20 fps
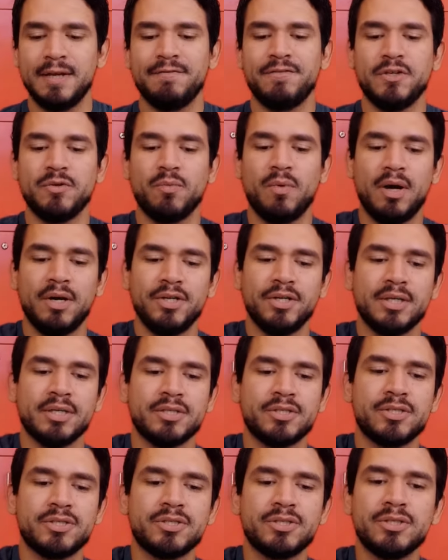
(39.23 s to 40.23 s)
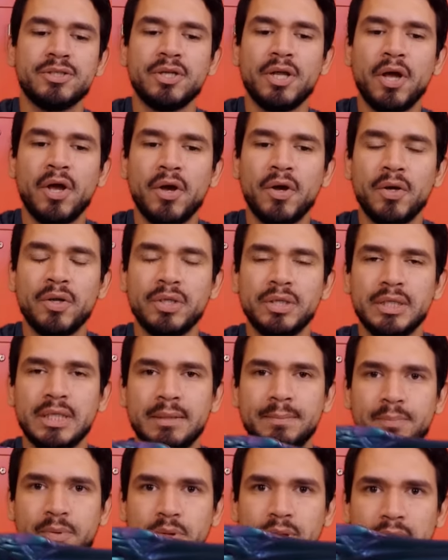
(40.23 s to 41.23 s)
If you want, you can
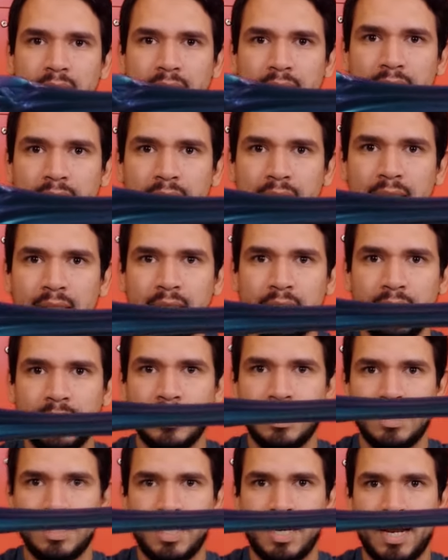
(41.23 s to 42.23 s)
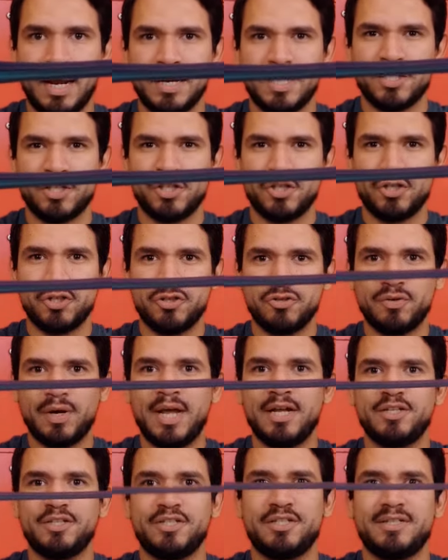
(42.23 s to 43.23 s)
slowly pull it and
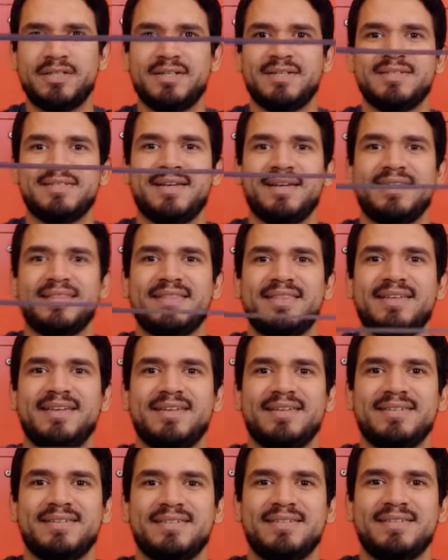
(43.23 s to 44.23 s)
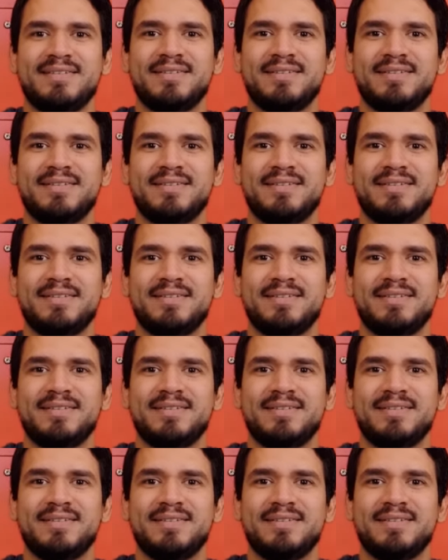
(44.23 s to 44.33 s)
stretch it like this.